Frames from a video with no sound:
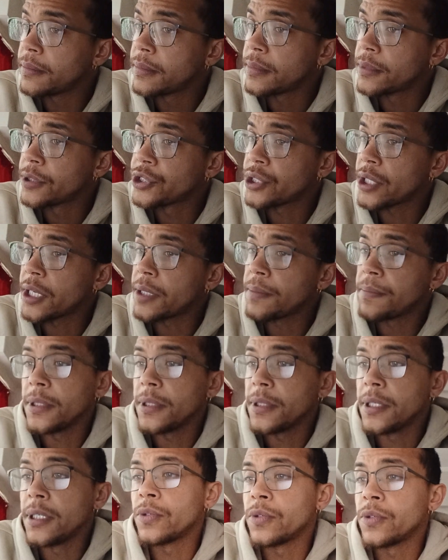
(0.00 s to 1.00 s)
shape
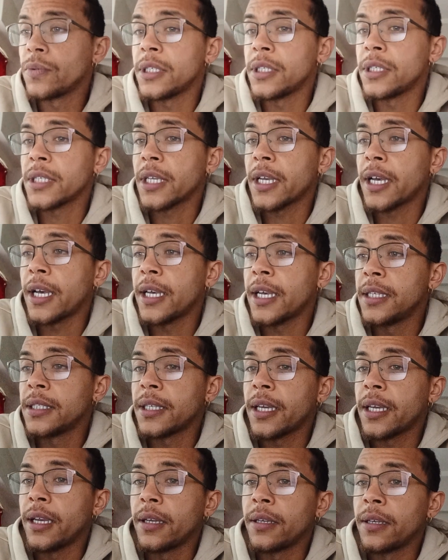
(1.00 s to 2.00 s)
is where sides and
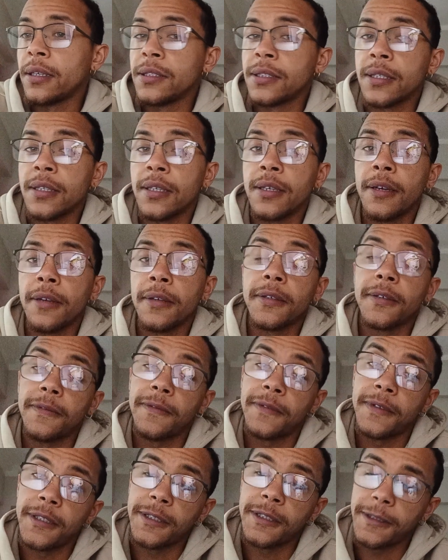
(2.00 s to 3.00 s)
angles they are
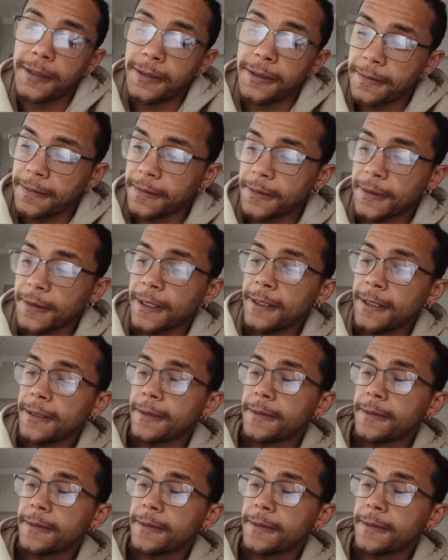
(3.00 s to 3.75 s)
different, right?